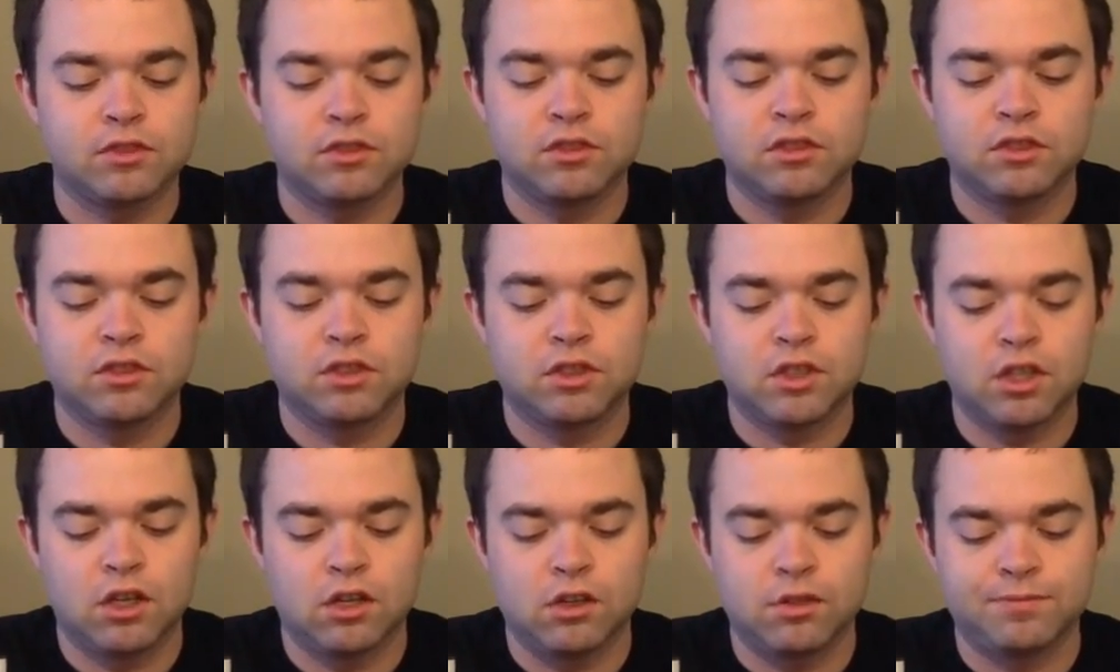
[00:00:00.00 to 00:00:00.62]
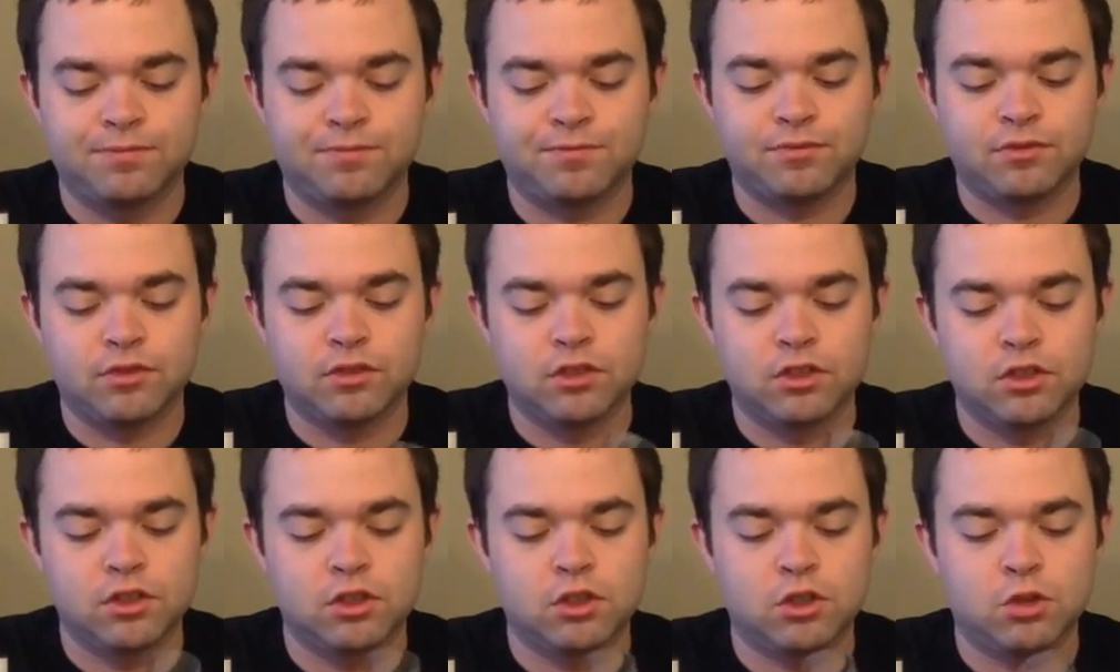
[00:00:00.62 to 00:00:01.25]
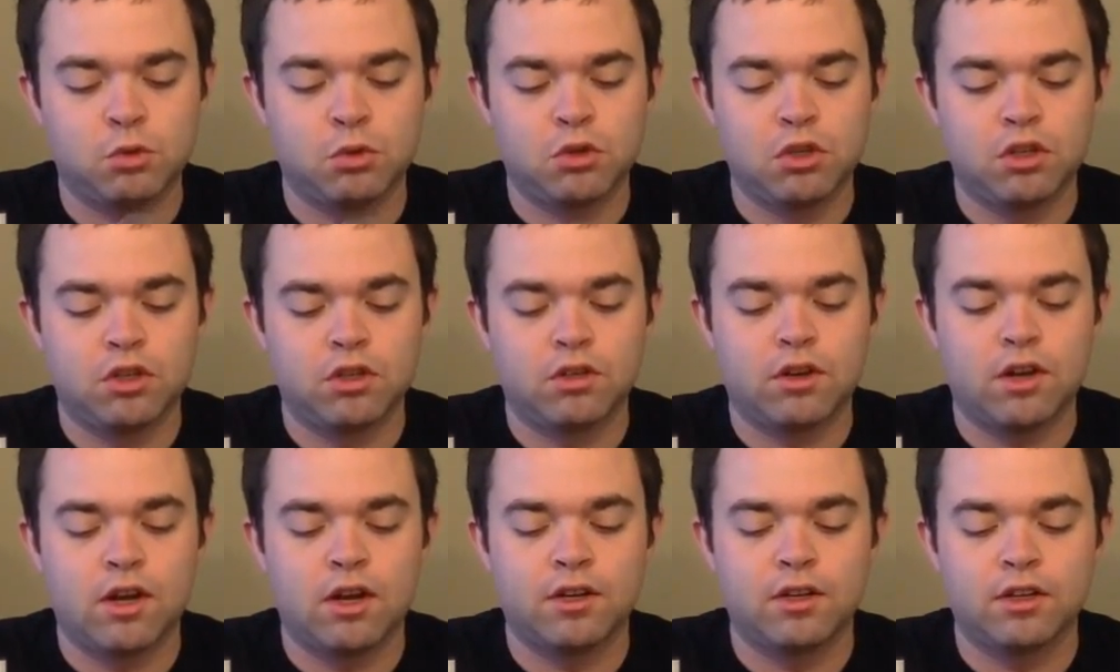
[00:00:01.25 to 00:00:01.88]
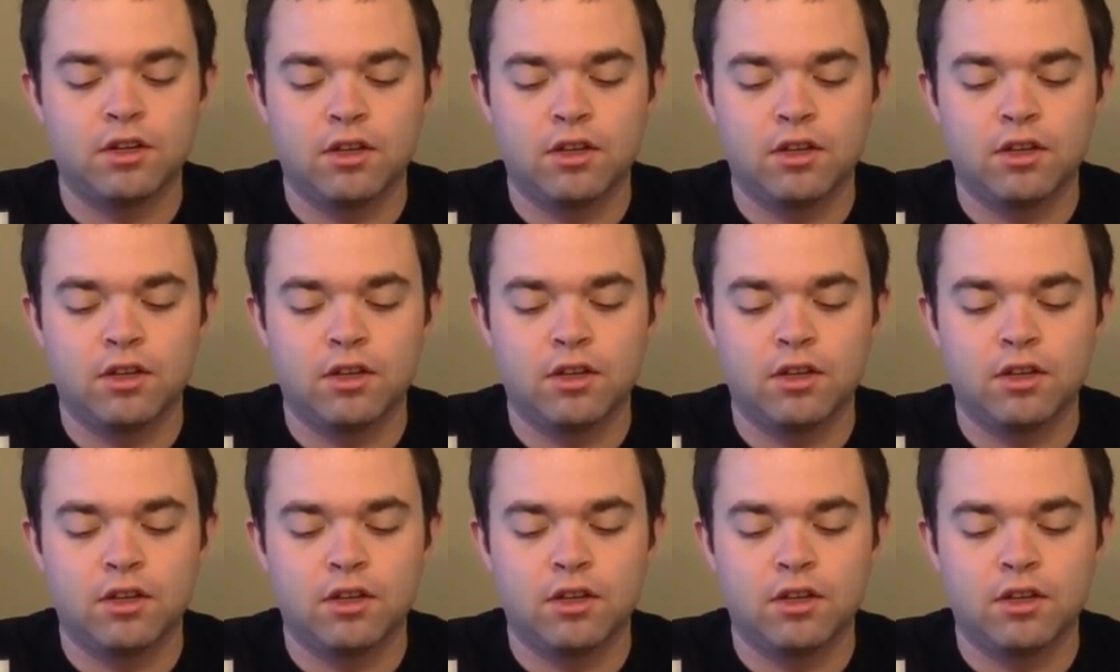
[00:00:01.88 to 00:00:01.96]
So I'm going to swirl it around a